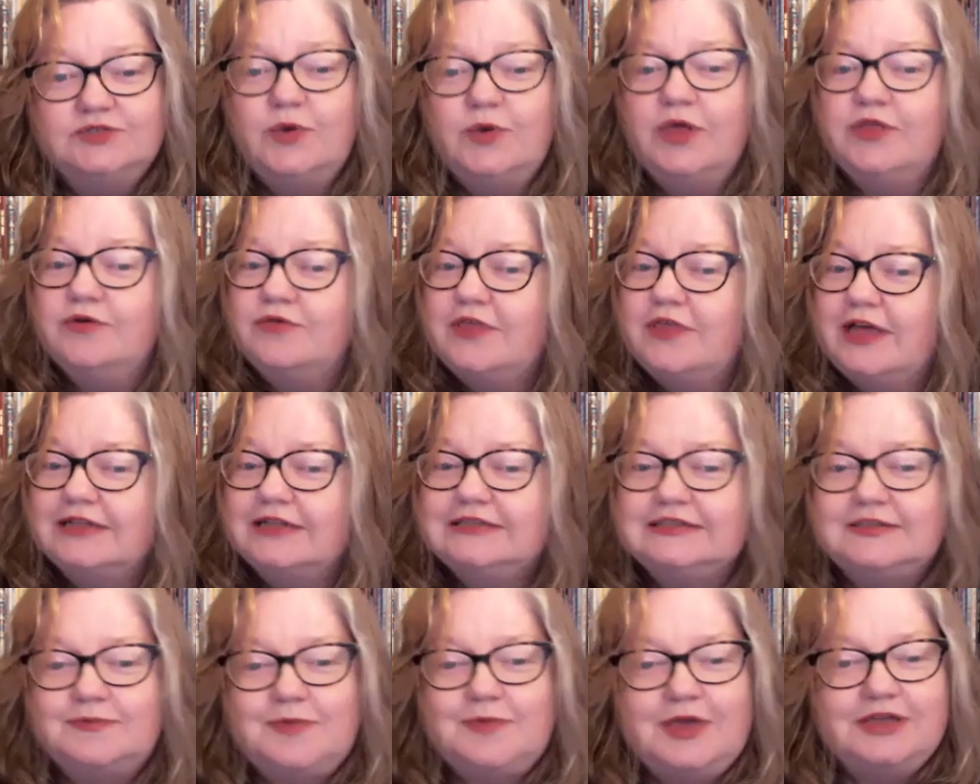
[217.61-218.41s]
whether
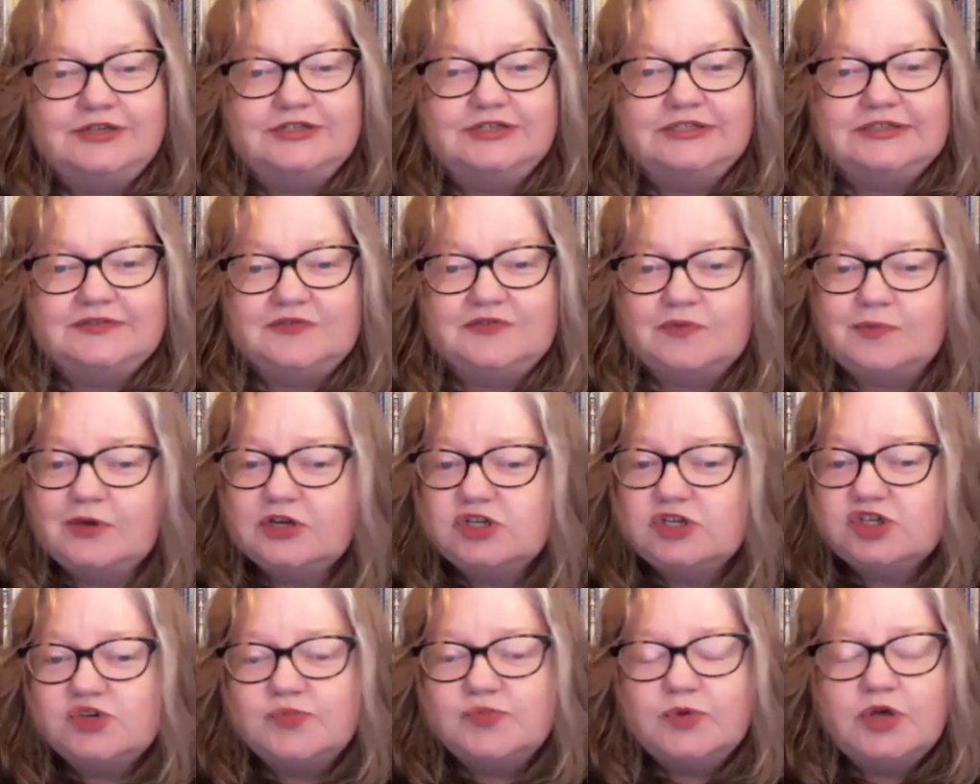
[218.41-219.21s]
that's the pages of a
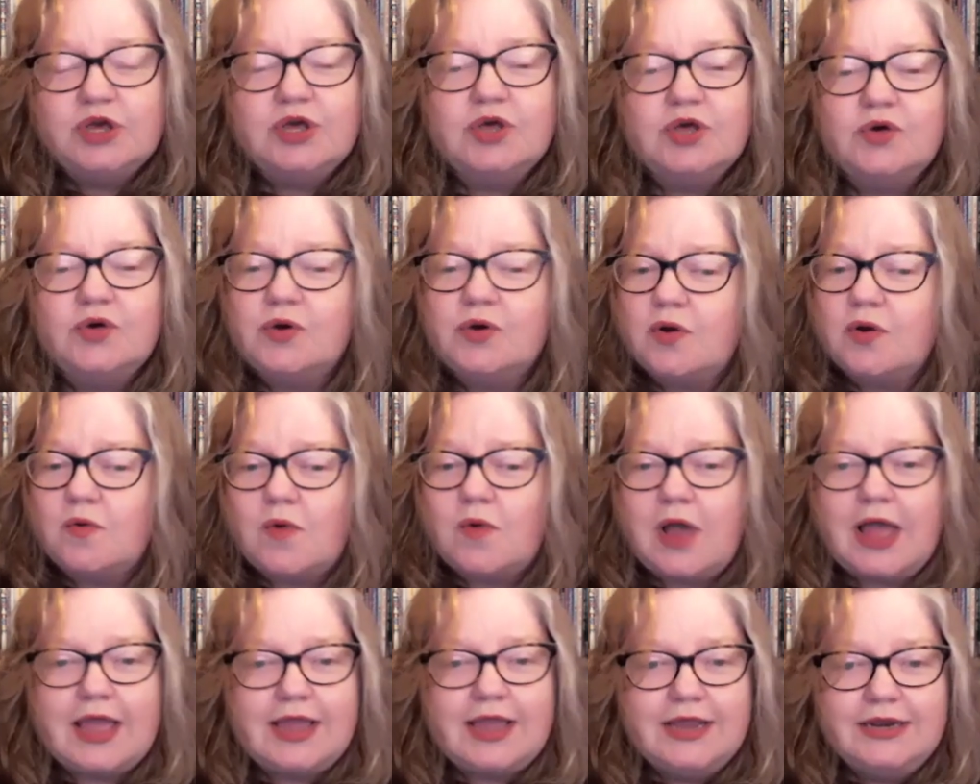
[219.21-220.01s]
picture book or a
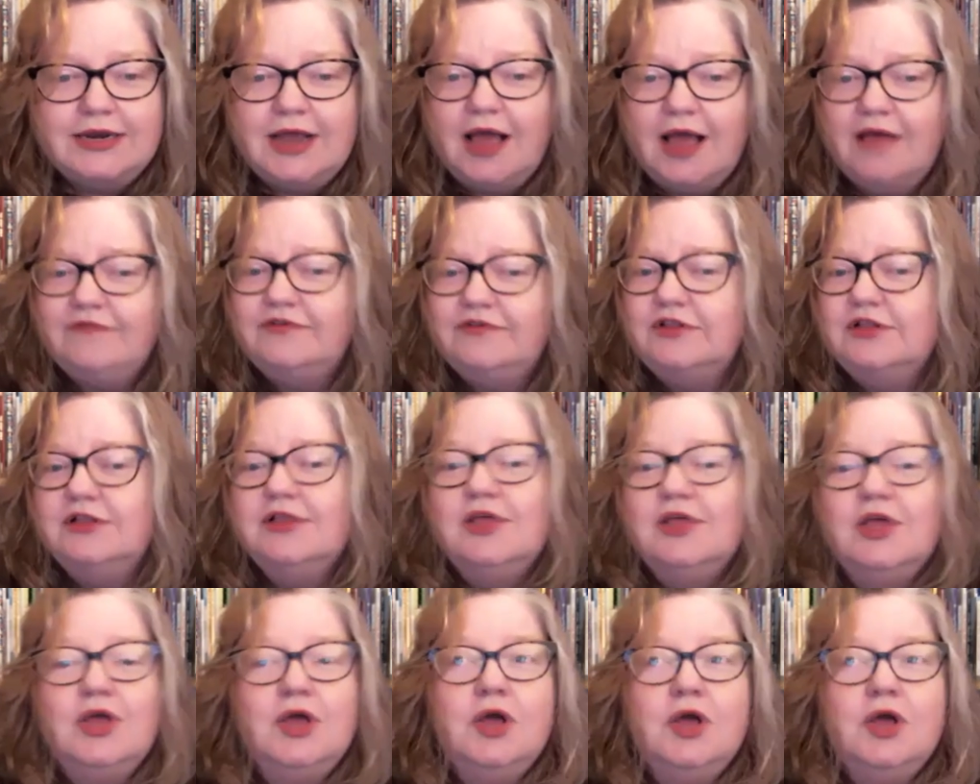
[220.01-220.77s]
YA novel